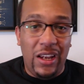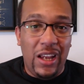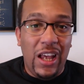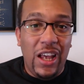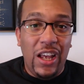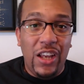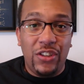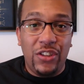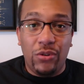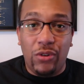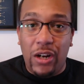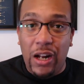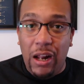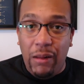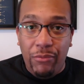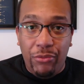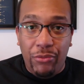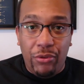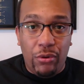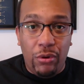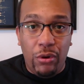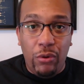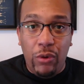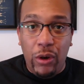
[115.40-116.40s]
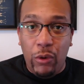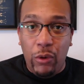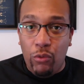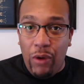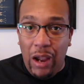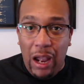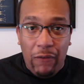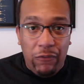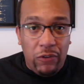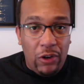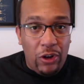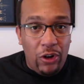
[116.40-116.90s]
So come through, we
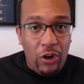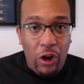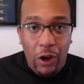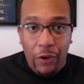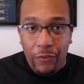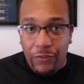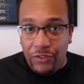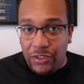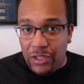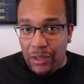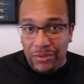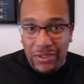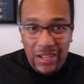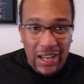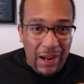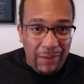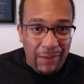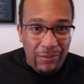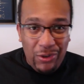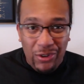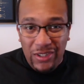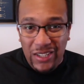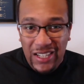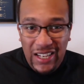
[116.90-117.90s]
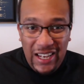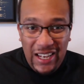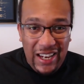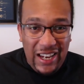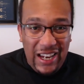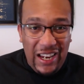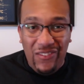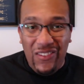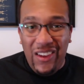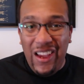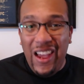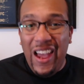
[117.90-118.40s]
raffle it off sometime during the
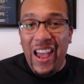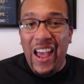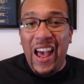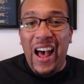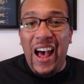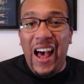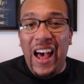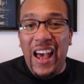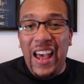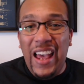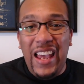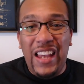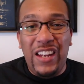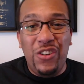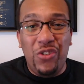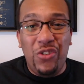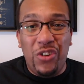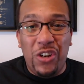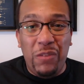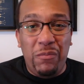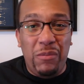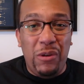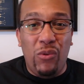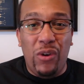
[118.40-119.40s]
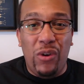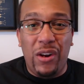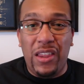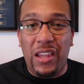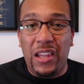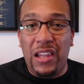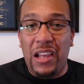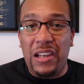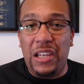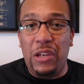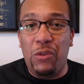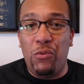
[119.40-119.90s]
game, and you could be one of the
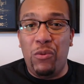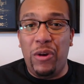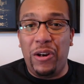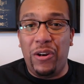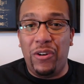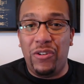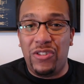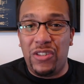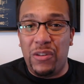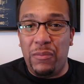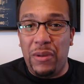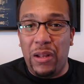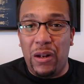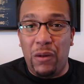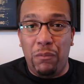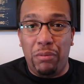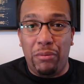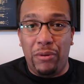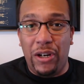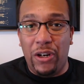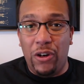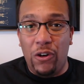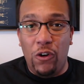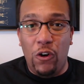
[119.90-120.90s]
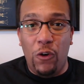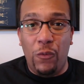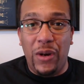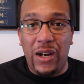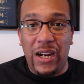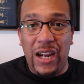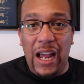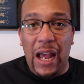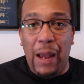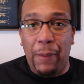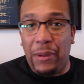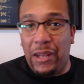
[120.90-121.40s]
lucky winners to be able to bring home a
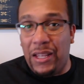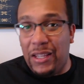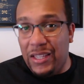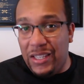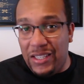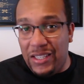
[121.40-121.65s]
copy of this